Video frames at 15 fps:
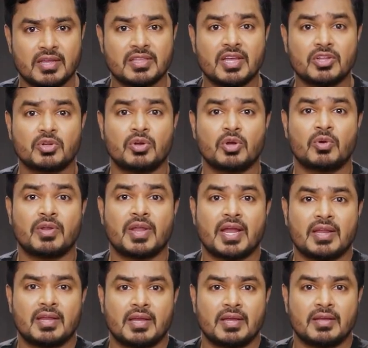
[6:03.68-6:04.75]
Did you know that
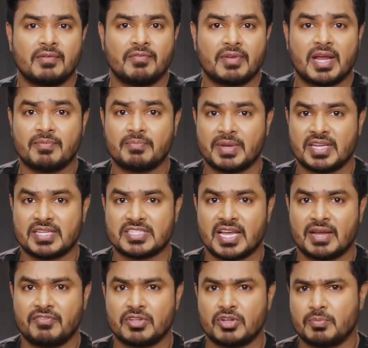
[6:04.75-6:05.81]
5 minutes
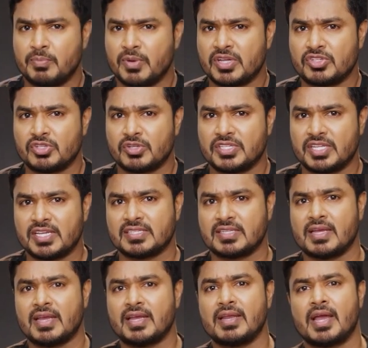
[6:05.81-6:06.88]
after you brush your teeth,
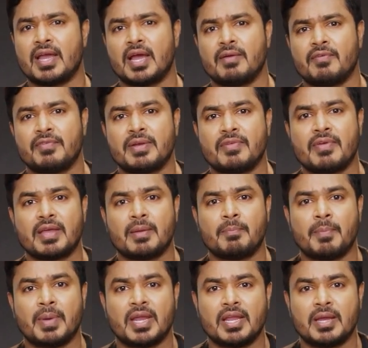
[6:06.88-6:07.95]
there are 50
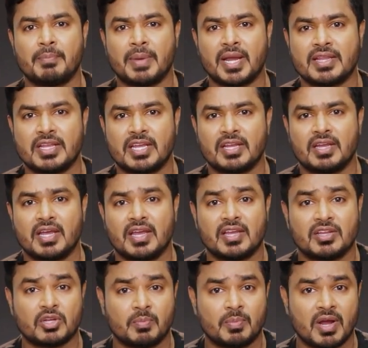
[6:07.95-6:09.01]
billion bacteria in
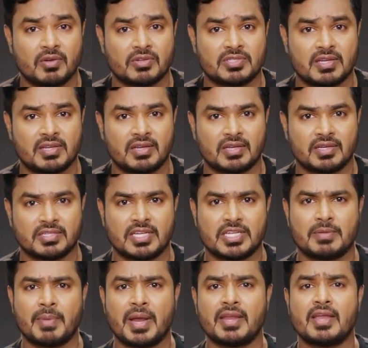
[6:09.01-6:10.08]
your mouth?
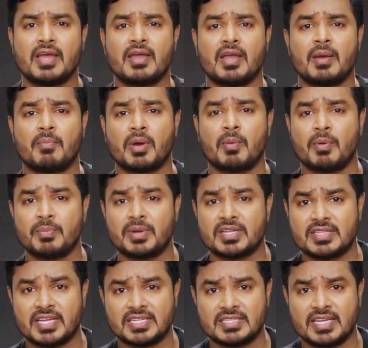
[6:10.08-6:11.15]
These bacteria probably
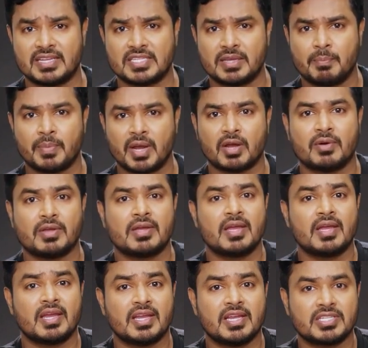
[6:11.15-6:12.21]
think that the mouth
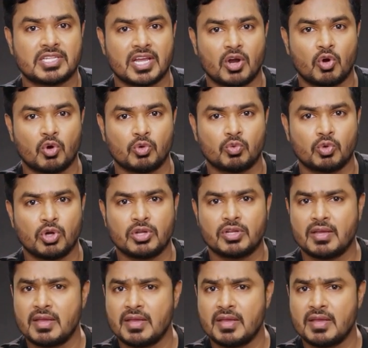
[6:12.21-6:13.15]
is their whole world.